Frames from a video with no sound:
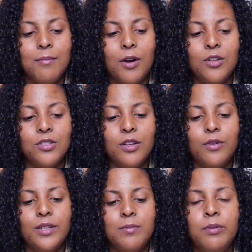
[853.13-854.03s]
But
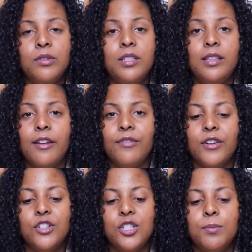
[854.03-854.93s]
also, it's building that
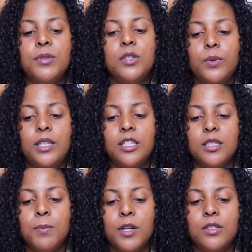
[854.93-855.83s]
friendship between
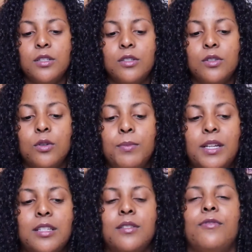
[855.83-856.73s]
this person, so
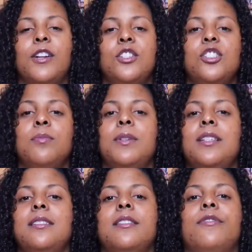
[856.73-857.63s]
because friendship
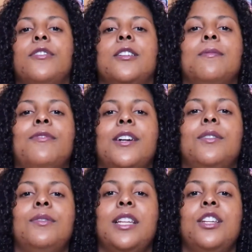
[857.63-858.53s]
is a firm
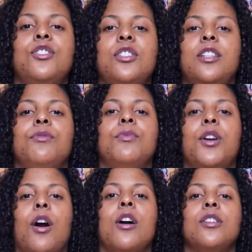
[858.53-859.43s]
foundation in
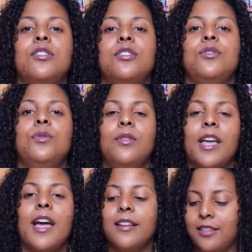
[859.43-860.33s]
regards to
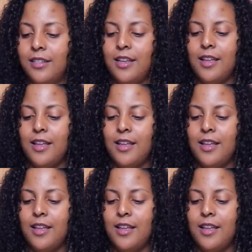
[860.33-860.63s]
that.